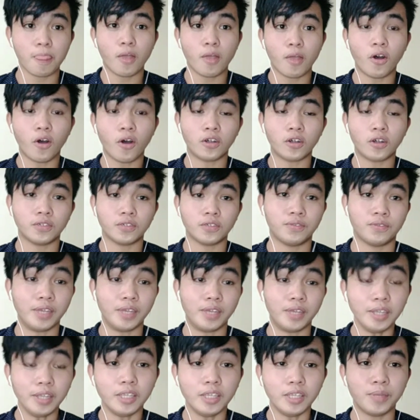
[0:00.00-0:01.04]
of
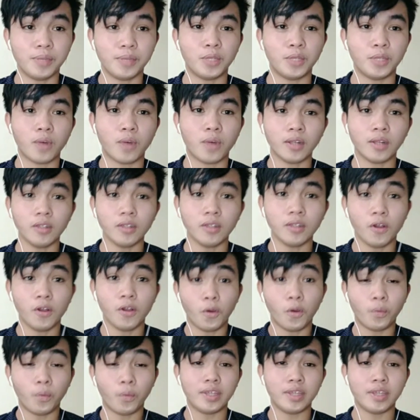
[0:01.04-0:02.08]
individual
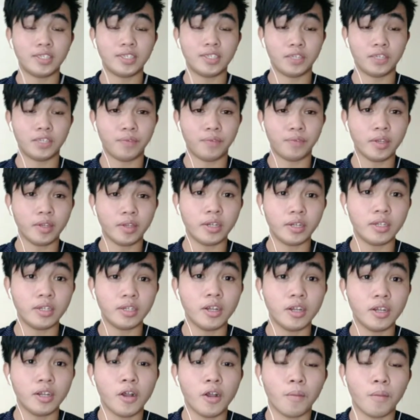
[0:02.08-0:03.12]
with severe
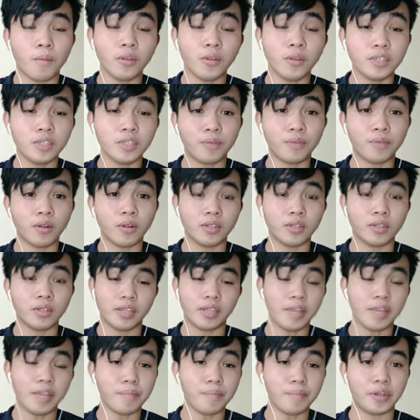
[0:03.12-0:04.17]
multiple
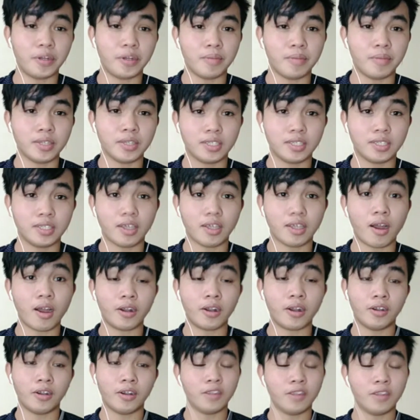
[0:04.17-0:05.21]
impairments
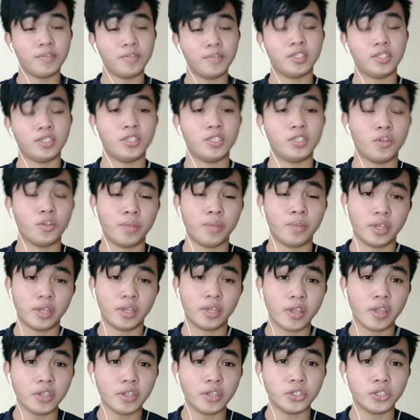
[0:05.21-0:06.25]
are limited
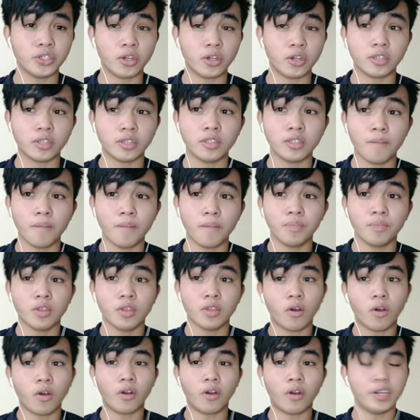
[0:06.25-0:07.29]
communication
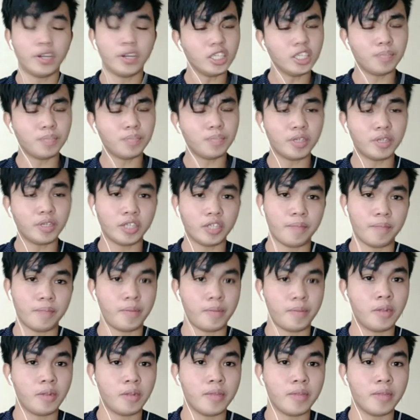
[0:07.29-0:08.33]
or speech
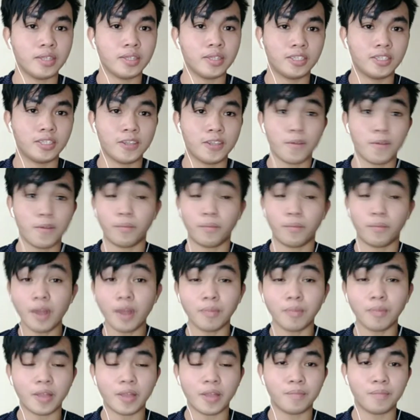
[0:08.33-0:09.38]
impairments,
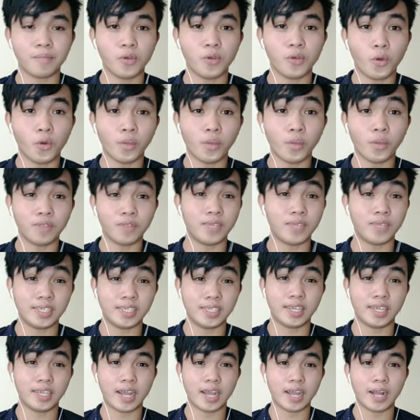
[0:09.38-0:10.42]
problem with
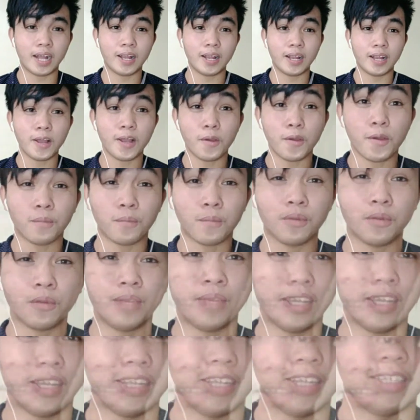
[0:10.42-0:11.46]
physical
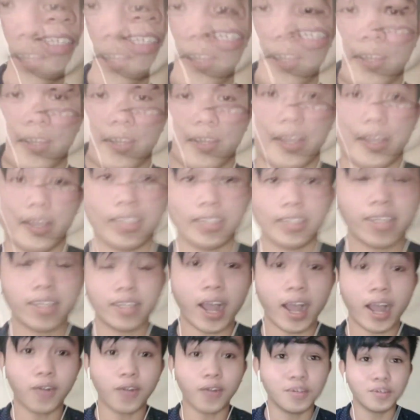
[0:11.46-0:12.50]
mobility. And
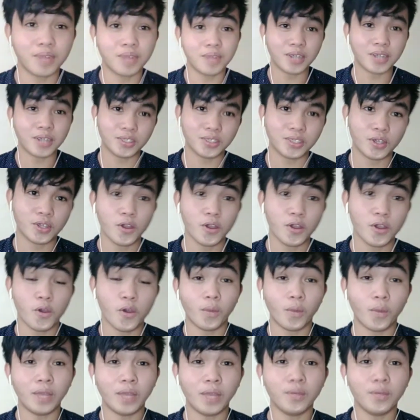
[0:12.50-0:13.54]
how about
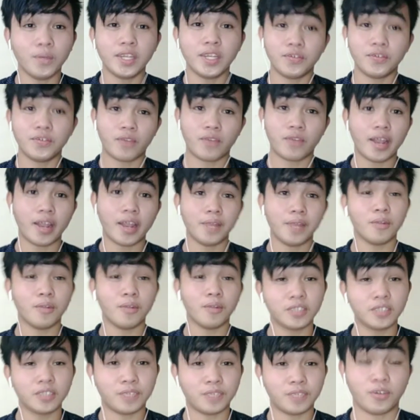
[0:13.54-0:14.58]
when we define
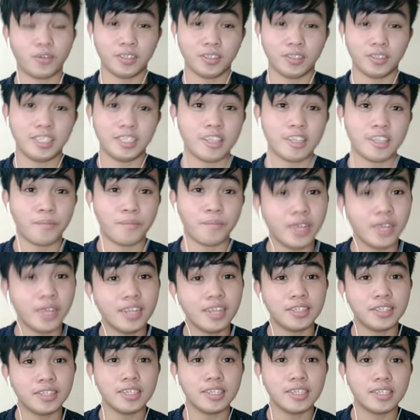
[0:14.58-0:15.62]
multiple
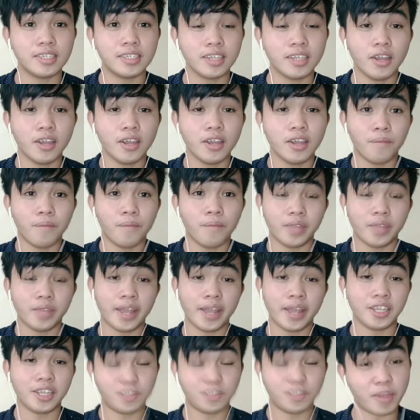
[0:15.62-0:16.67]
disabilities
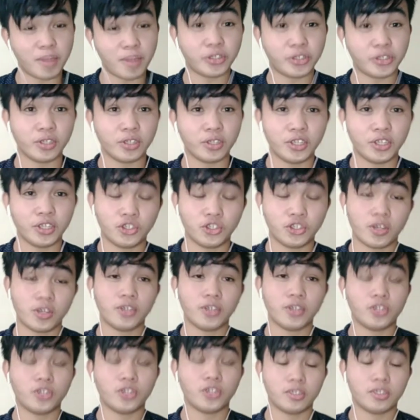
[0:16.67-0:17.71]
and special
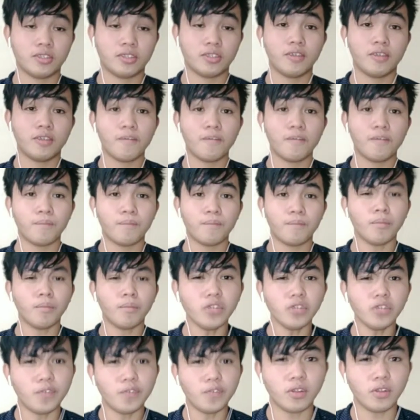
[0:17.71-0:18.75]
education?
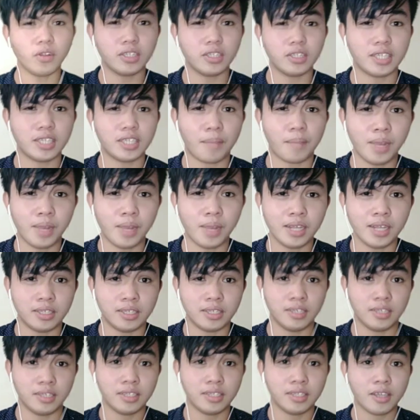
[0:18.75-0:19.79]
Multiple
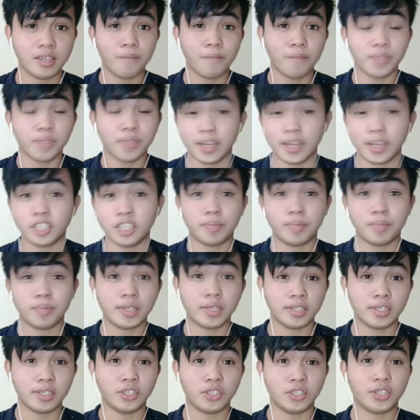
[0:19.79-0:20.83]
disabilities in
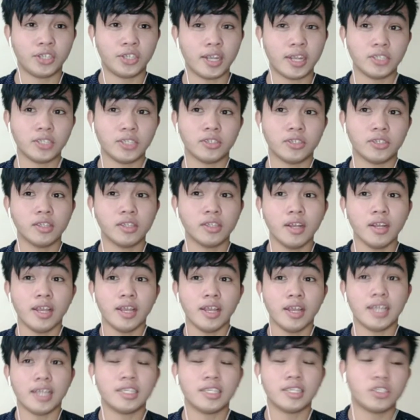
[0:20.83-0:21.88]
special education
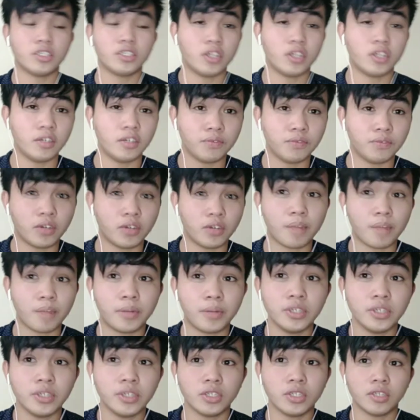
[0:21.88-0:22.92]
is a term for a
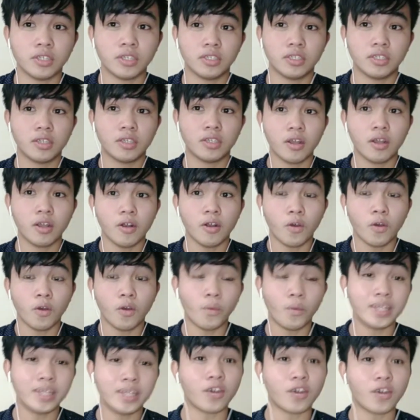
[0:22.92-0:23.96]
persons
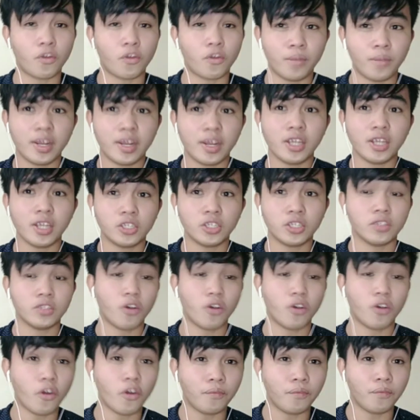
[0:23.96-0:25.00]
with a combination
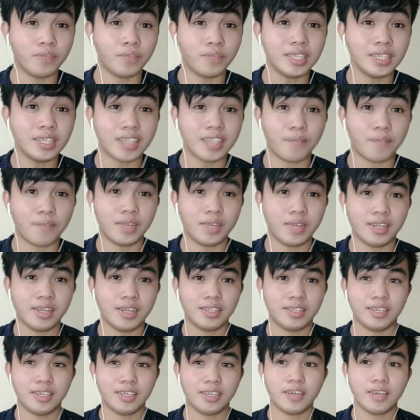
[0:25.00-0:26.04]
of disability.